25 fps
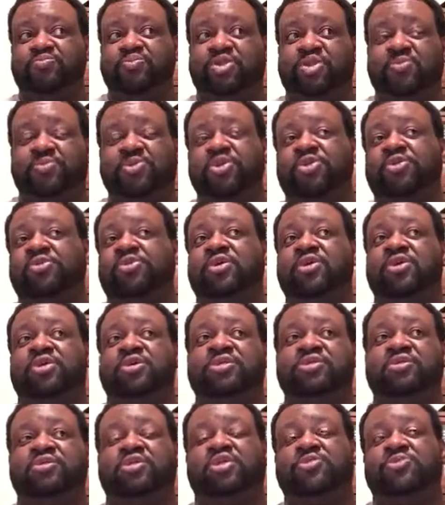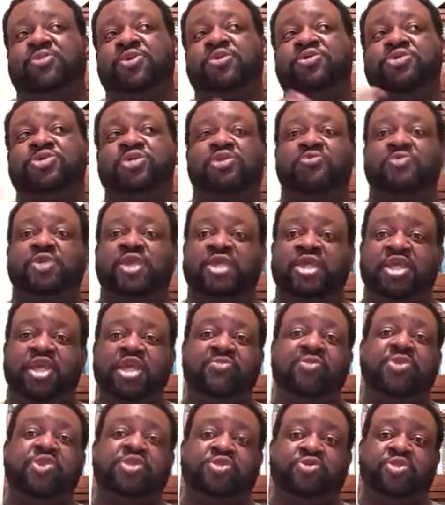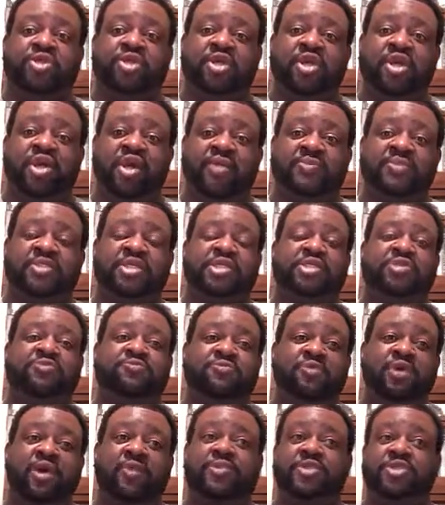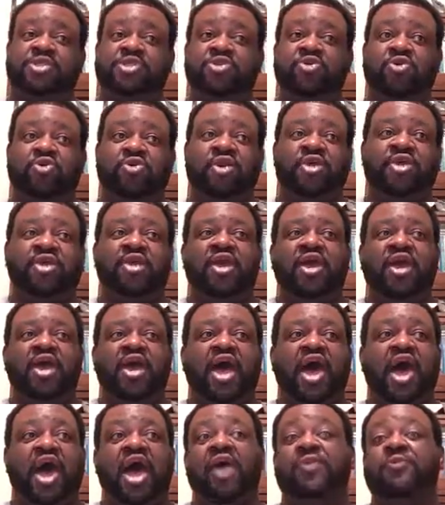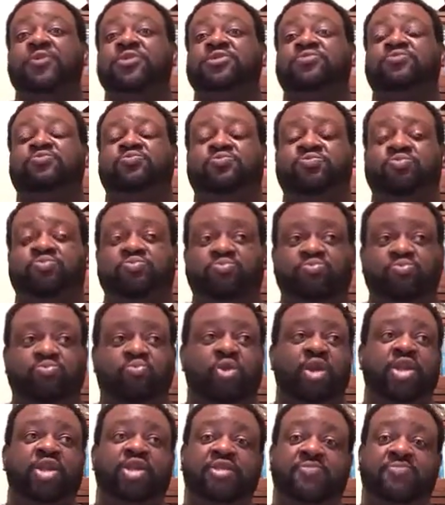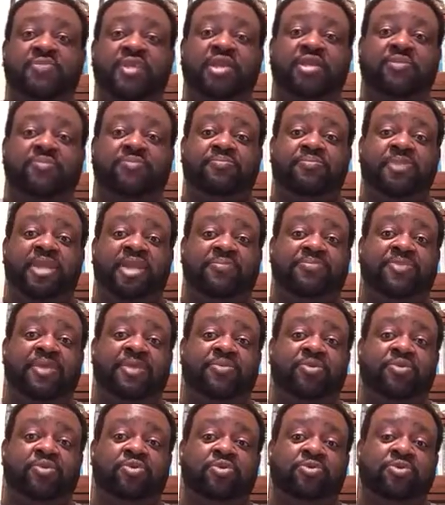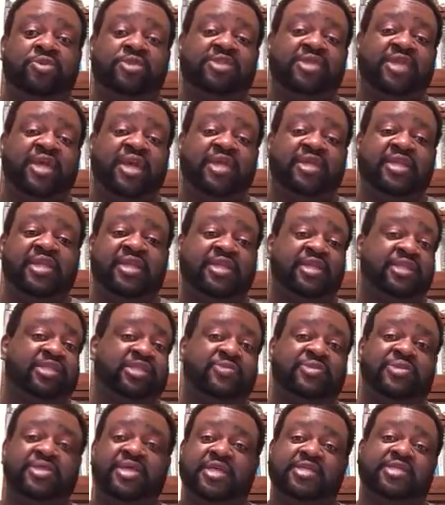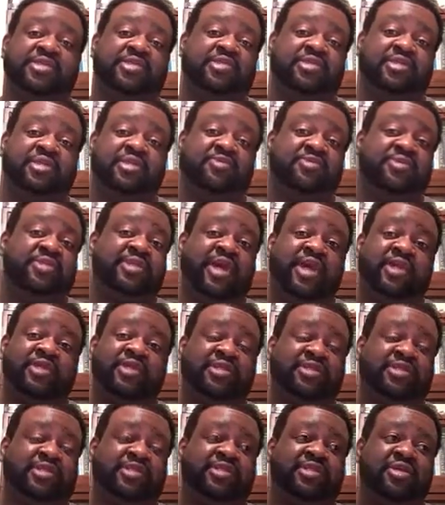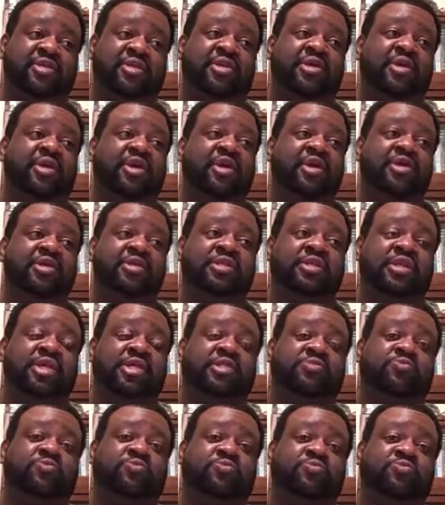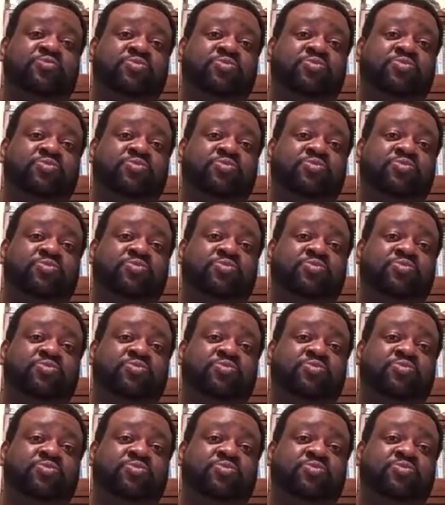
computer generated imagery of the story, I was one of the many people who was saying that this was not necessary. This